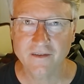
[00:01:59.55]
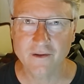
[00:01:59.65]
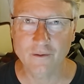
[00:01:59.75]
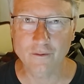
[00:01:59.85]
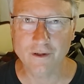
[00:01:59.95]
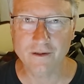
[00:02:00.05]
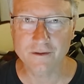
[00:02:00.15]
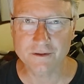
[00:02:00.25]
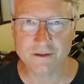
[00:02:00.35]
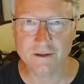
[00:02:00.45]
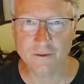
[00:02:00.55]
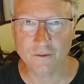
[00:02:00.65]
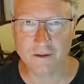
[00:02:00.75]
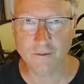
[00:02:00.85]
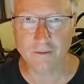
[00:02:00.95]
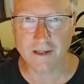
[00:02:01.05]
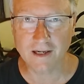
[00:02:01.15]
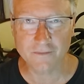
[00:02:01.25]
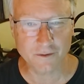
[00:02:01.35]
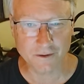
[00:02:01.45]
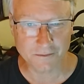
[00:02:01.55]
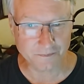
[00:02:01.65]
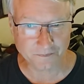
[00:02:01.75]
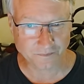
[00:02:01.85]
the lawyers who are going after you.